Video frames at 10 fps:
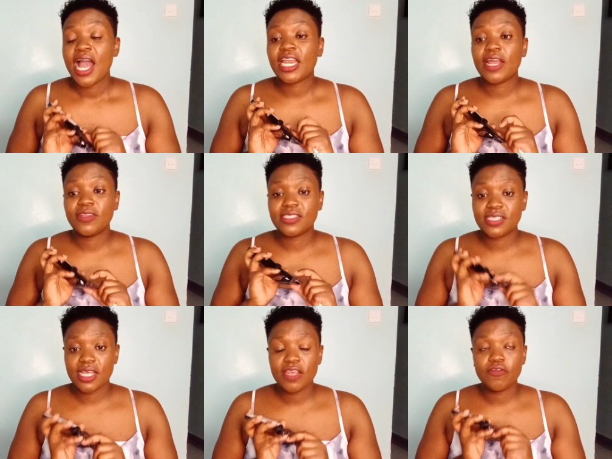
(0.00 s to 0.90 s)
And I will
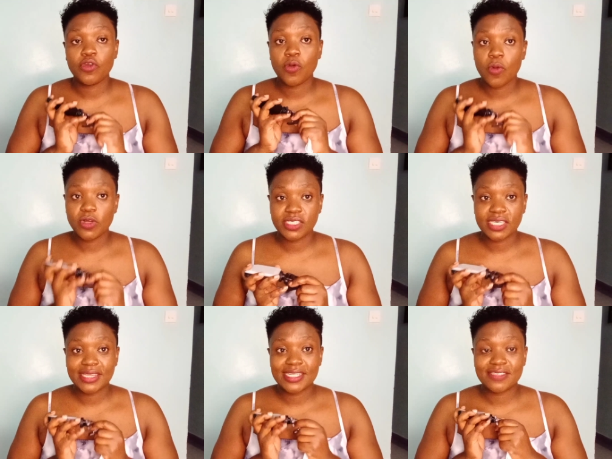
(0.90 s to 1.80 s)
say if you're
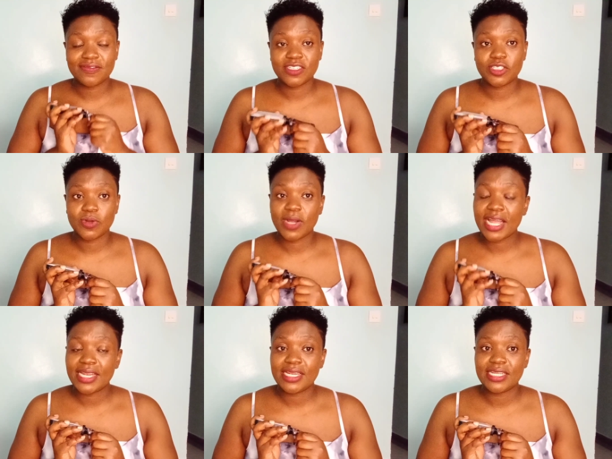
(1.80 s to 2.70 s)
watching this video,
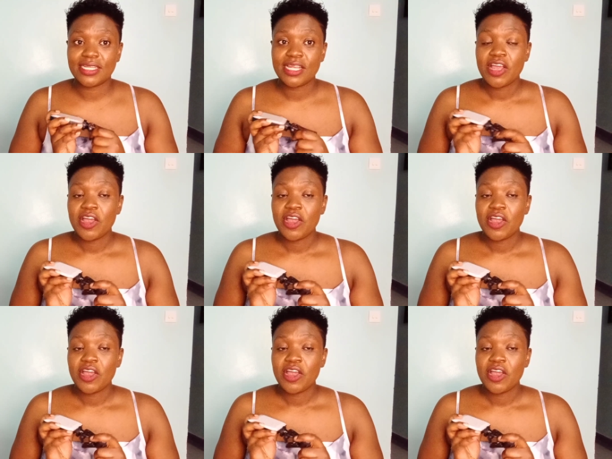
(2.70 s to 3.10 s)
kindly